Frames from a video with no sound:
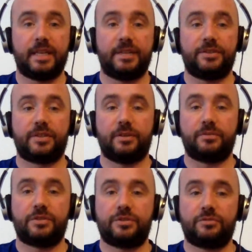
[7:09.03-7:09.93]
It just goes
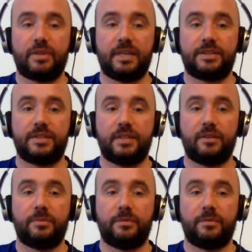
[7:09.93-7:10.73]
straight to the open